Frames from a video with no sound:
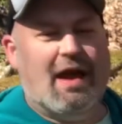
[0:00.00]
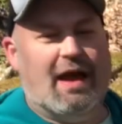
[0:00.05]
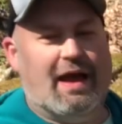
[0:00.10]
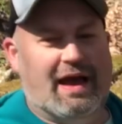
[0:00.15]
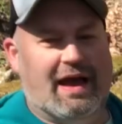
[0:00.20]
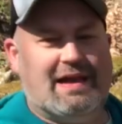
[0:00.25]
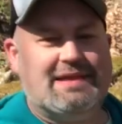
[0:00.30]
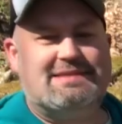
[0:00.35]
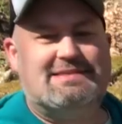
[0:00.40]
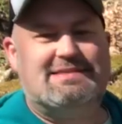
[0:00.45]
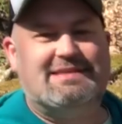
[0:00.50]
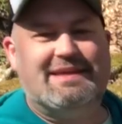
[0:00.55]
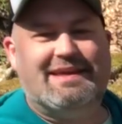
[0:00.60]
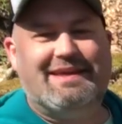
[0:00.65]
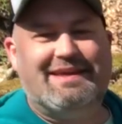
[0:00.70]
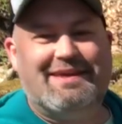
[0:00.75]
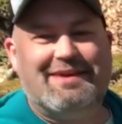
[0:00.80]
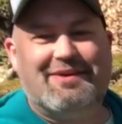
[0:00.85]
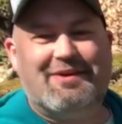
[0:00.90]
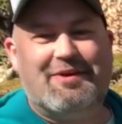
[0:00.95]
I
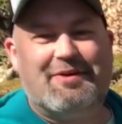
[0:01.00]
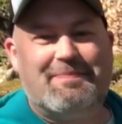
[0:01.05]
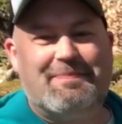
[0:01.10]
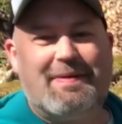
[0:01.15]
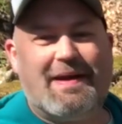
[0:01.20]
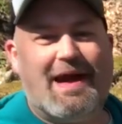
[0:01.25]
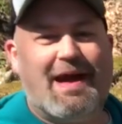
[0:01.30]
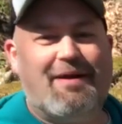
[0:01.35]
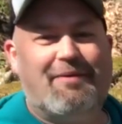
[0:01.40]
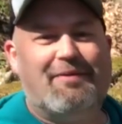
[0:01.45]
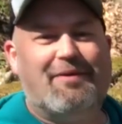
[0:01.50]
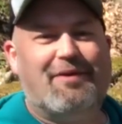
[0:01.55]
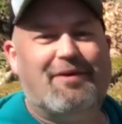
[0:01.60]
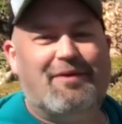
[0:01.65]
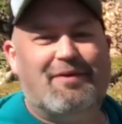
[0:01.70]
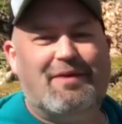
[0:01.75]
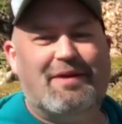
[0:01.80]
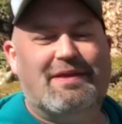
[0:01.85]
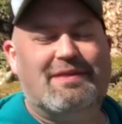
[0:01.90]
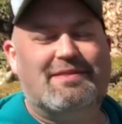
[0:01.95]
see your power
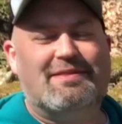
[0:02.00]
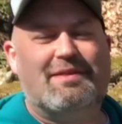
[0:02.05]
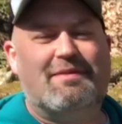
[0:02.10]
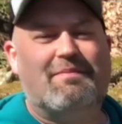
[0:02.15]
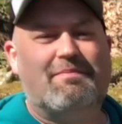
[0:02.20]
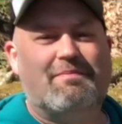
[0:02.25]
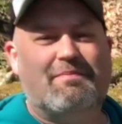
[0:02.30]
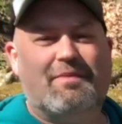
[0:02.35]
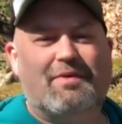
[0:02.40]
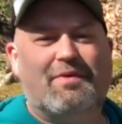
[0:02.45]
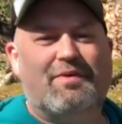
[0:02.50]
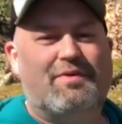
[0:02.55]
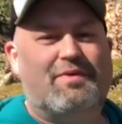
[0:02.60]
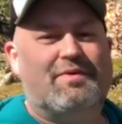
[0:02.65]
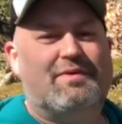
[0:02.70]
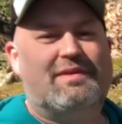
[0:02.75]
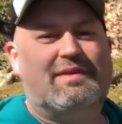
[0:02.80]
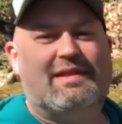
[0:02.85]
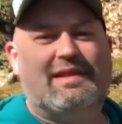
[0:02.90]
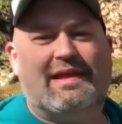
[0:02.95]
in the
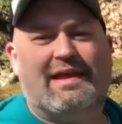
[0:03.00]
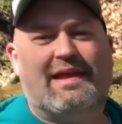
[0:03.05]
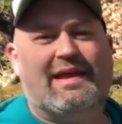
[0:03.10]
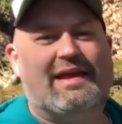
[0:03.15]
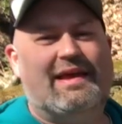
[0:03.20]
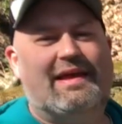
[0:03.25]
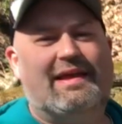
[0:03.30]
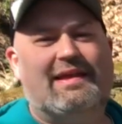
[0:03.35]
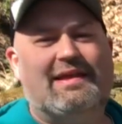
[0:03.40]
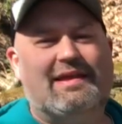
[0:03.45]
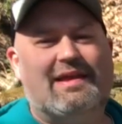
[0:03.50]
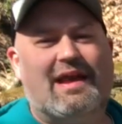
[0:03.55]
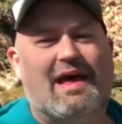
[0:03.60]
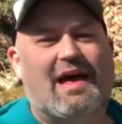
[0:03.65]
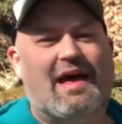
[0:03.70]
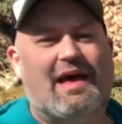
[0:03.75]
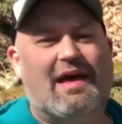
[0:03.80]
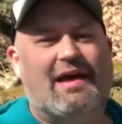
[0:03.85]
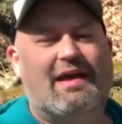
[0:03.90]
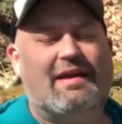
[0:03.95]
moonlit
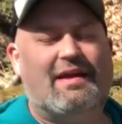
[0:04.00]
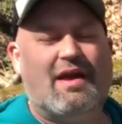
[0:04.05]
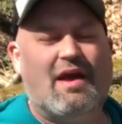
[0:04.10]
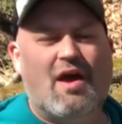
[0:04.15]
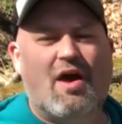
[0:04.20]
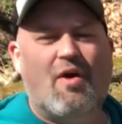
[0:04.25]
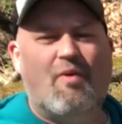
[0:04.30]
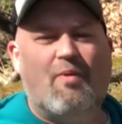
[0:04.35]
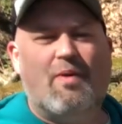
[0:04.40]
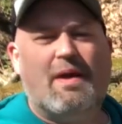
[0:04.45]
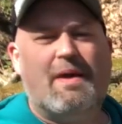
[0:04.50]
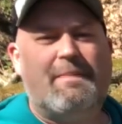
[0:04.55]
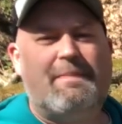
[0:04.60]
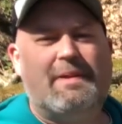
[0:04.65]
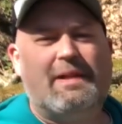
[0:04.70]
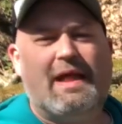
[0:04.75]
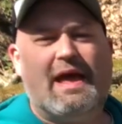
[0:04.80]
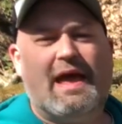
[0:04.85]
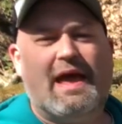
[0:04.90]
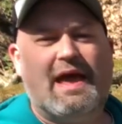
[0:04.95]
night, where
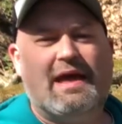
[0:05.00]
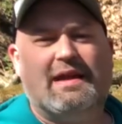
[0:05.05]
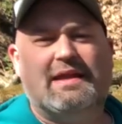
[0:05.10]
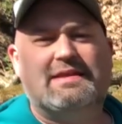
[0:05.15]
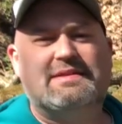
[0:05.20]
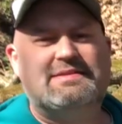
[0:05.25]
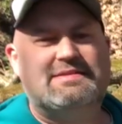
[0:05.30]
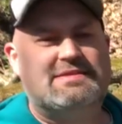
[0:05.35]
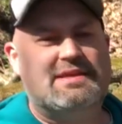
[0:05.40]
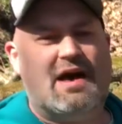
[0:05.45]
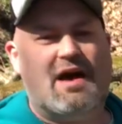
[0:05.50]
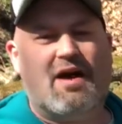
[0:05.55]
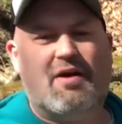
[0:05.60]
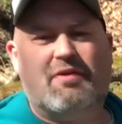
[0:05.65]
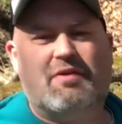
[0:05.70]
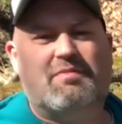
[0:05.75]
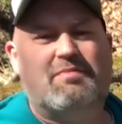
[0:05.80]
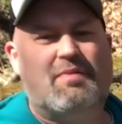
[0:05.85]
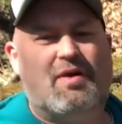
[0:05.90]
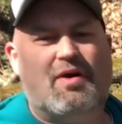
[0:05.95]
planets are
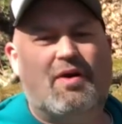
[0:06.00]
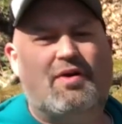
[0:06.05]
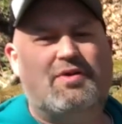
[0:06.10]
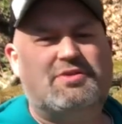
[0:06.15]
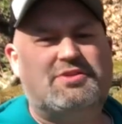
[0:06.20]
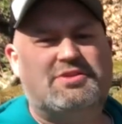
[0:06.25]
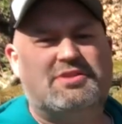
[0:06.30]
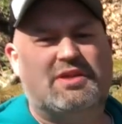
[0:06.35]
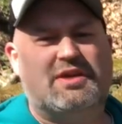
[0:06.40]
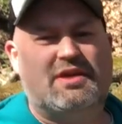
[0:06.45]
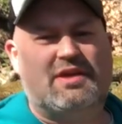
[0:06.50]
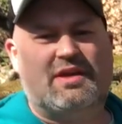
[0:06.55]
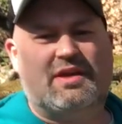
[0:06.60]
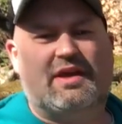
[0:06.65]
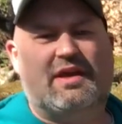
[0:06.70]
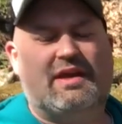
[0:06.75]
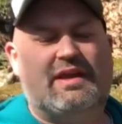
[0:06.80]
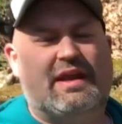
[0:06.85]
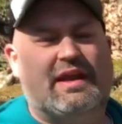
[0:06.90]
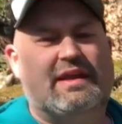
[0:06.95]
in
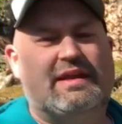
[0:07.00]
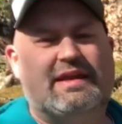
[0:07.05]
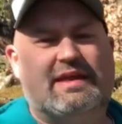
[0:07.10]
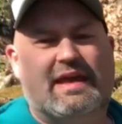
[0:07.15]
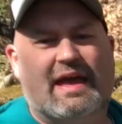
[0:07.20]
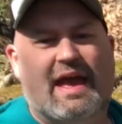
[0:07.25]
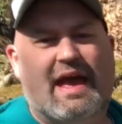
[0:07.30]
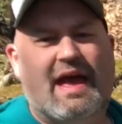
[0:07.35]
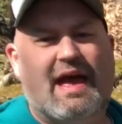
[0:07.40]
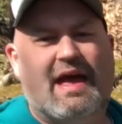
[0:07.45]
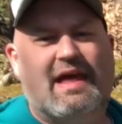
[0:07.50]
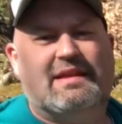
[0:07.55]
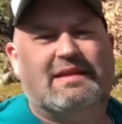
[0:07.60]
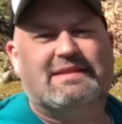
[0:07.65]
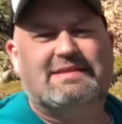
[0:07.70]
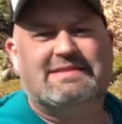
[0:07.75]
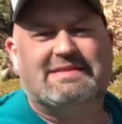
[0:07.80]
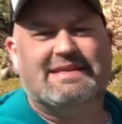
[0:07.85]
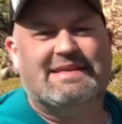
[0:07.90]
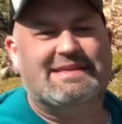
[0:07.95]
motion and
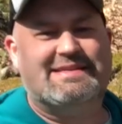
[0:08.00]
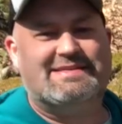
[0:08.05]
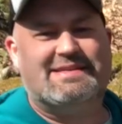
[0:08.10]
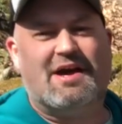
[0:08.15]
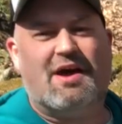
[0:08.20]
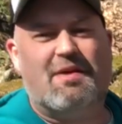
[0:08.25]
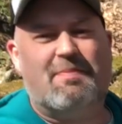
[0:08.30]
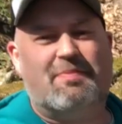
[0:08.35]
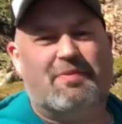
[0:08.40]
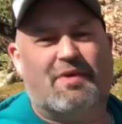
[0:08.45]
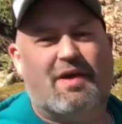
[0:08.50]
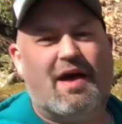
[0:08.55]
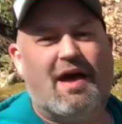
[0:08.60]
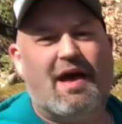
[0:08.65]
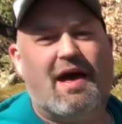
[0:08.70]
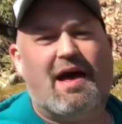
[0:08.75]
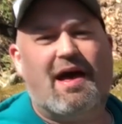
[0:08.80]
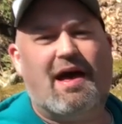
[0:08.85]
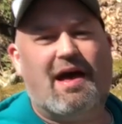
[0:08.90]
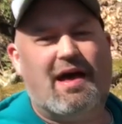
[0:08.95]
galaxies are
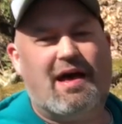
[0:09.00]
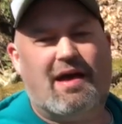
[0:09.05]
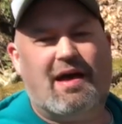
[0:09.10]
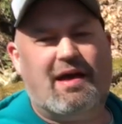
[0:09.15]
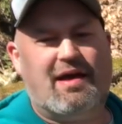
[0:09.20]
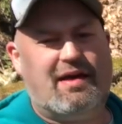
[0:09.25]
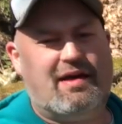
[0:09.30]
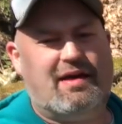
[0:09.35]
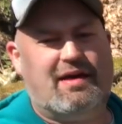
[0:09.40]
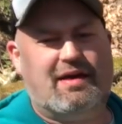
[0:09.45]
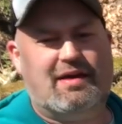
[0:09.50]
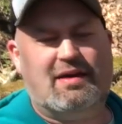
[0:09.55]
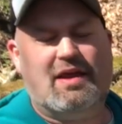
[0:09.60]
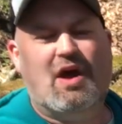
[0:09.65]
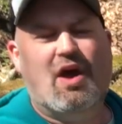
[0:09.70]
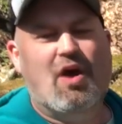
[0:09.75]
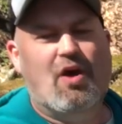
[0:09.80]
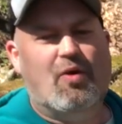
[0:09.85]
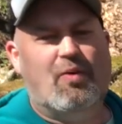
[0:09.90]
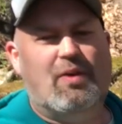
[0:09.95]
bright.
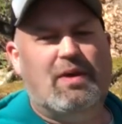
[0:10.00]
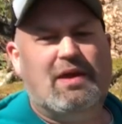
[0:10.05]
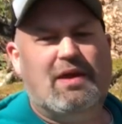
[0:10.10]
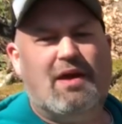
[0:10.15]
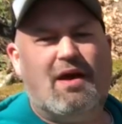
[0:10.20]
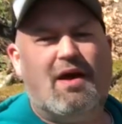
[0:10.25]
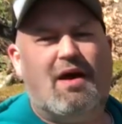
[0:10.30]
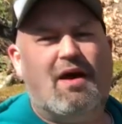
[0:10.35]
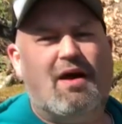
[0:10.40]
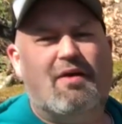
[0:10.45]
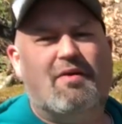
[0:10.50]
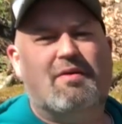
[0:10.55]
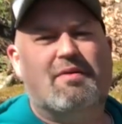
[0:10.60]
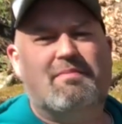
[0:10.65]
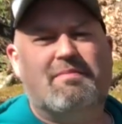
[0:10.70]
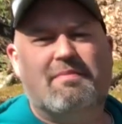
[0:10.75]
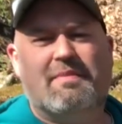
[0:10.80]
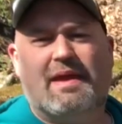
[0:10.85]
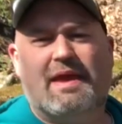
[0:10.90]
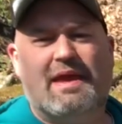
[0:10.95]
We are
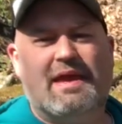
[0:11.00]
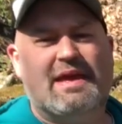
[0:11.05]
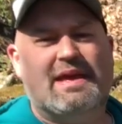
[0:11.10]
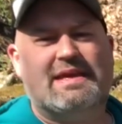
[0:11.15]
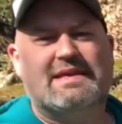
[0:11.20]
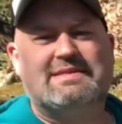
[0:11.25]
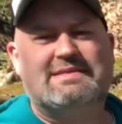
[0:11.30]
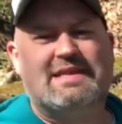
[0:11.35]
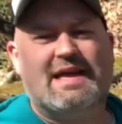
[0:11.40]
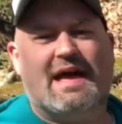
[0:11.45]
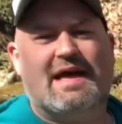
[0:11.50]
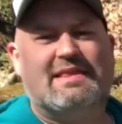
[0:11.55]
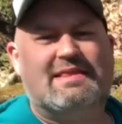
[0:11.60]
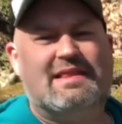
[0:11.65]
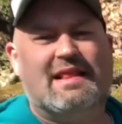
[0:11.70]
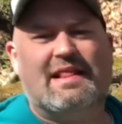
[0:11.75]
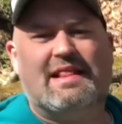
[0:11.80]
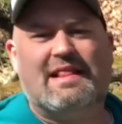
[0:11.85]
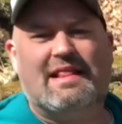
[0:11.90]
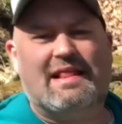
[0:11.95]
amazed at
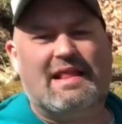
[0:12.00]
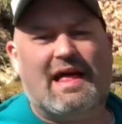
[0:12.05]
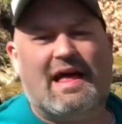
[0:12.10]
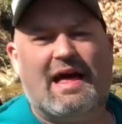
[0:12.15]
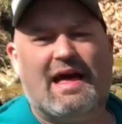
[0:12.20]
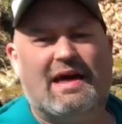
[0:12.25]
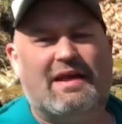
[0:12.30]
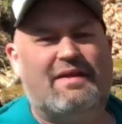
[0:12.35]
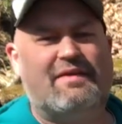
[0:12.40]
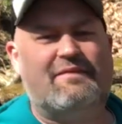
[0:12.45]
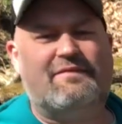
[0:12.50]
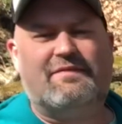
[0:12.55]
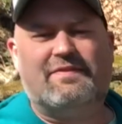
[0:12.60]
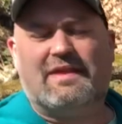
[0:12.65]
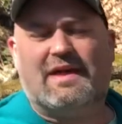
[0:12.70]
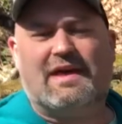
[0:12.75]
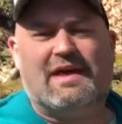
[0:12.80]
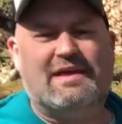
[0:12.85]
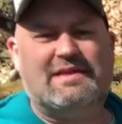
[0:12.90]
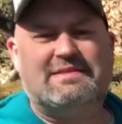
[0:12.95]
the light of
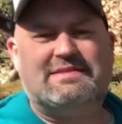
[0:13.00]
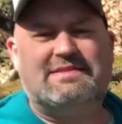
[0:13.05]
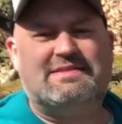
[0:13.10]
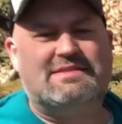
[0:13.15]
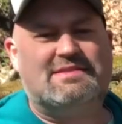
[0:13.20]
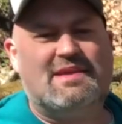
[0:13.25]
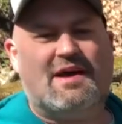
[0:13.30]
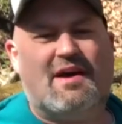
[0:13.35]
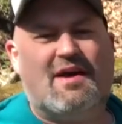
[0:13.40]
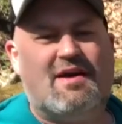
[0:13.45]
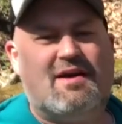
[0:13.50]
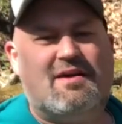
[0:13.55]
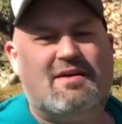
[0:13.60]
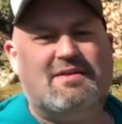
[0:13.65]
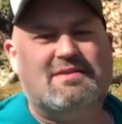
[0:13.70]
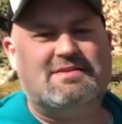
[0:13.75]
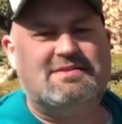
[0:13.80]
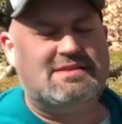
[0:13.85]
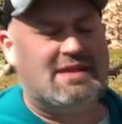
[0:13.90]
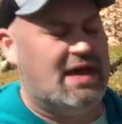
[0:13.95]
the stars.